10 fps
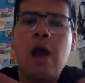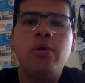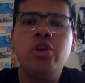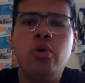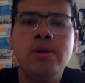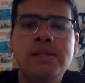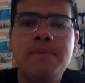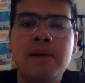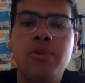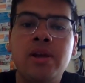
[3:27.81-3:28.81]
How are you going to
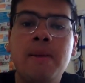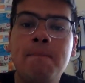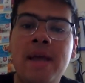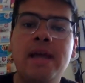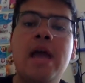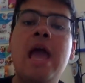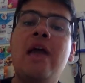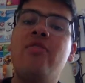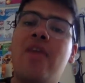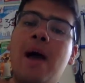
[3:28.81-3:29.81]
be able to convey
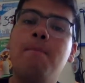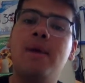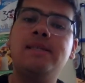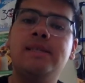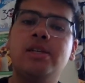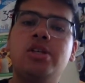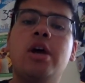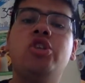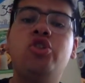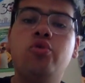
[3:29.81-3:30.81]
that message
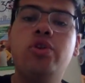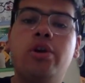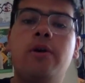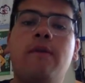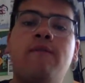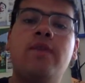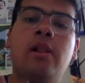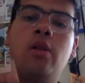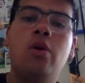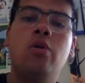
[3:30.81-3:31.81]
to your
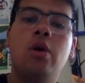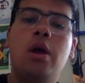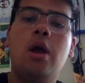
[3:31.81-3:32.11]
fellow